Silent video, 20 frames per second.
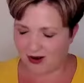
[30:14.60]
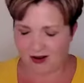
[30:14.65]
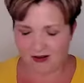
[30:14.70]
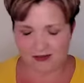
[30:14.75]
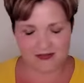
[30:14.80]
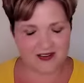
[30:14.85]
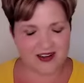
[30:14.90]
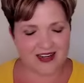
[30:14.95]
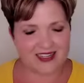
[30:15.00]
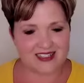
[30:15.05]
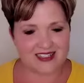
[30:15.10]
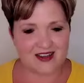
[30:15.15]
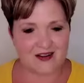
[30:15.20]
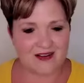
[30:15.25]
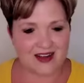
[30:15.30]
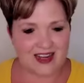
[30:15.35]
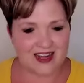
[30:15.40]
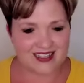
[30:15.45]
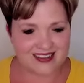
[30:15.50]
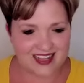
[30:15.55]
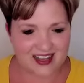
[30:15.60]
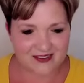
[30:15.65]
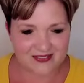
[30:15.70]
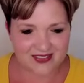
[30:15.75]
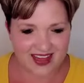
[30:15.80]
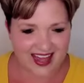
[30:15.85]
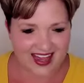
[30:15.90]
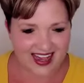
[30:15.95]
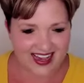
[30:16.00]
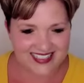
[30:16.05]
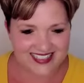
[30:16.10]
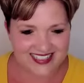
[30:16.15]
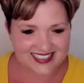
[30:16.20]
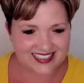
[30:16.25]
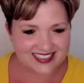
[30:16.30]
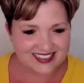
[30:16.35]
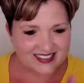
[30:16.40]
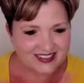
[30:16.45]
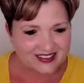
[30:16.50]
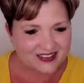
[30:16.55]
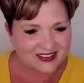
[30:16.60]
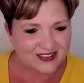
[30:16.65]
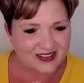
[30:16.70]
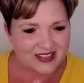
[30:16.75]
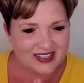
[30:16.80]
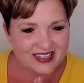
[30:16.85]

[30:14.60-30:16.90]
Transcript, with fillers: Perfect. Oh, I love that. Good.